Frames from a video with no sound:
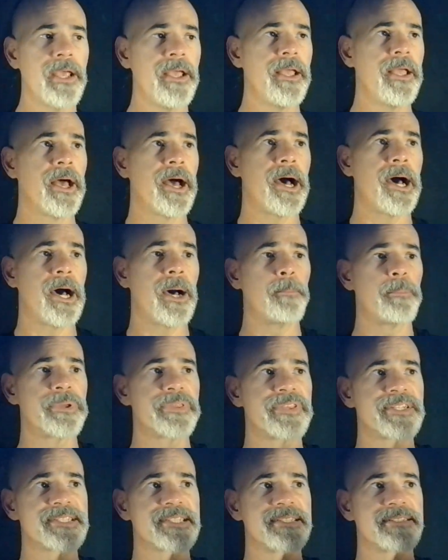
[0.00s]
But
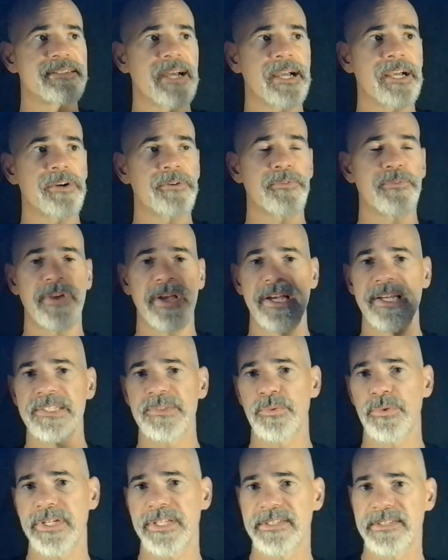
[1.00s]
this entire phase
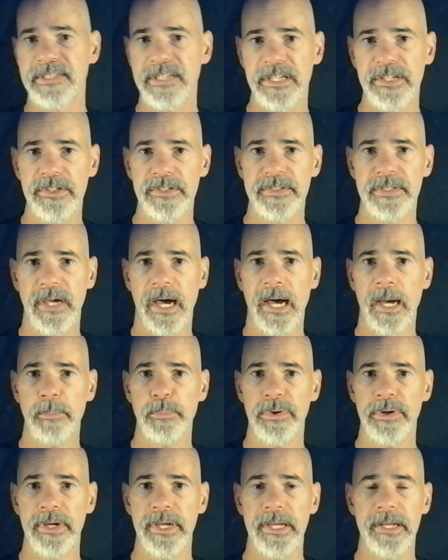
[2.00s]
will continue to
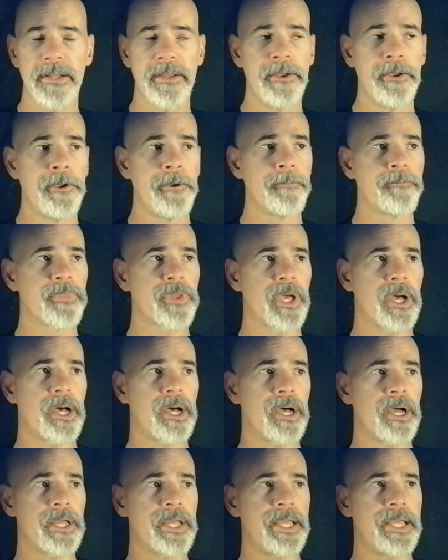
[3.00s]
operate
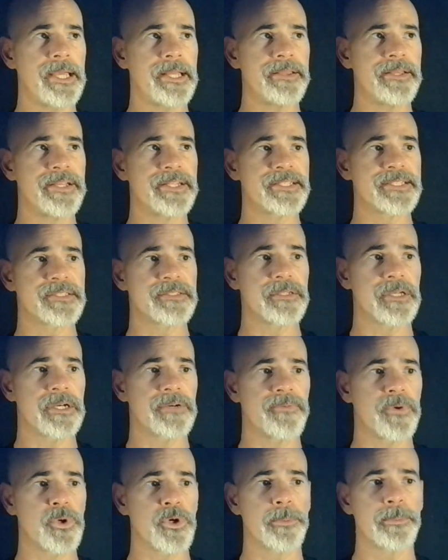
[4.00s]
in this
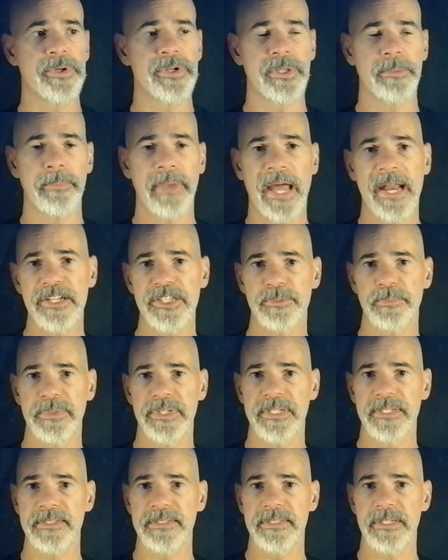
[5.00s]
vulnerability
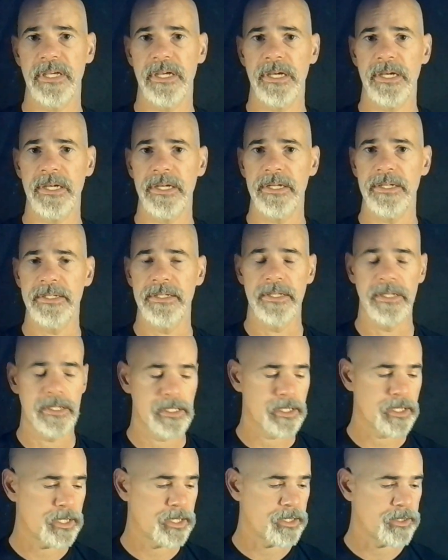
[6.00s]
management
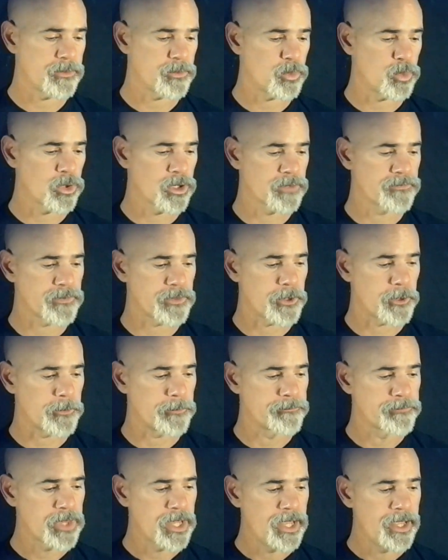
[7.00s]
workflow.
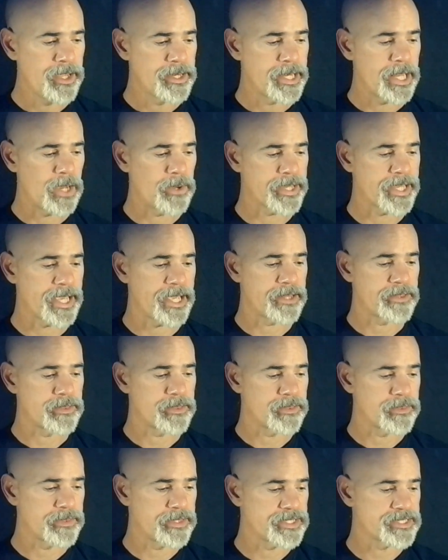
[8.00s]
Now, again,
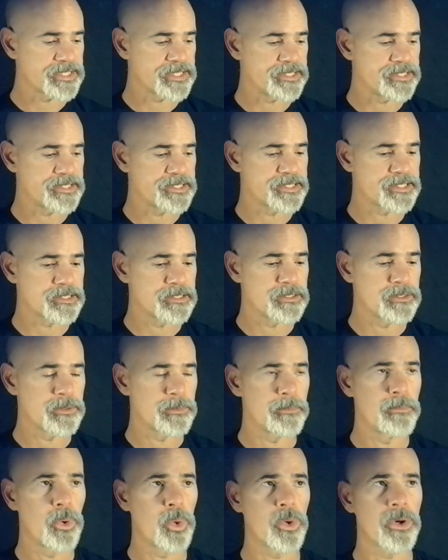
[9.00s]
this is
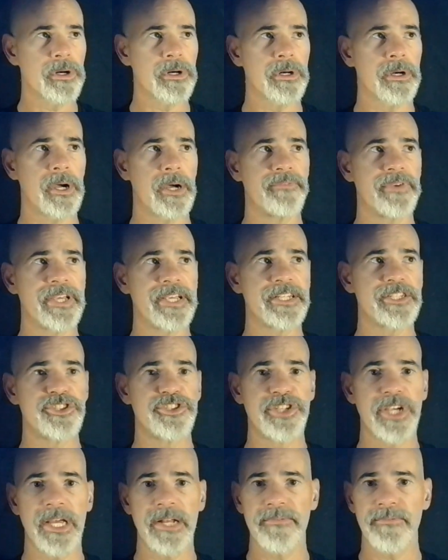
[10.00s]
more of a
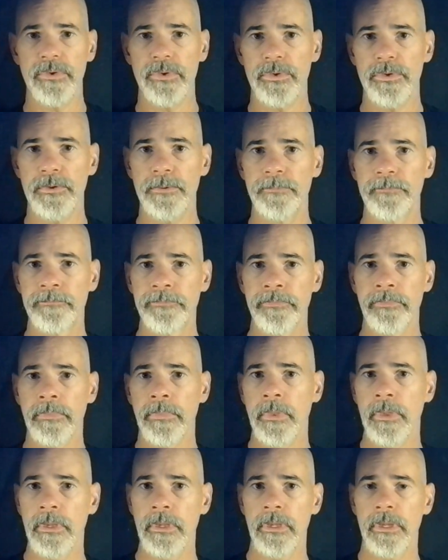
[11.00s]
general
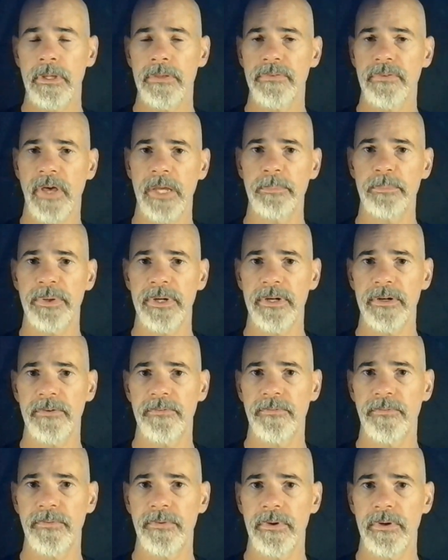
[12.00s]
type
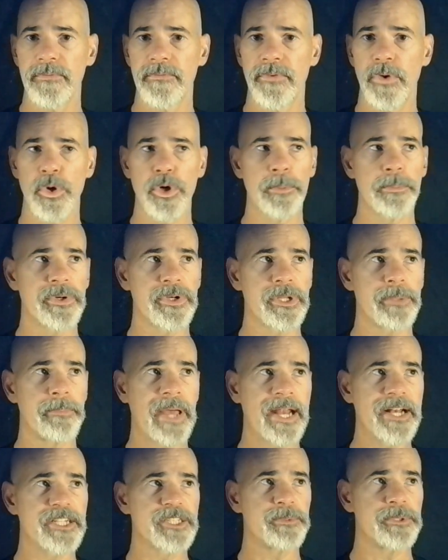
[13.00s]
of vulnerability
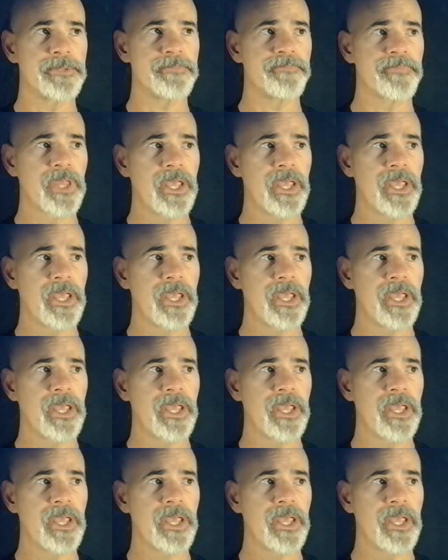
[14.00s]
management.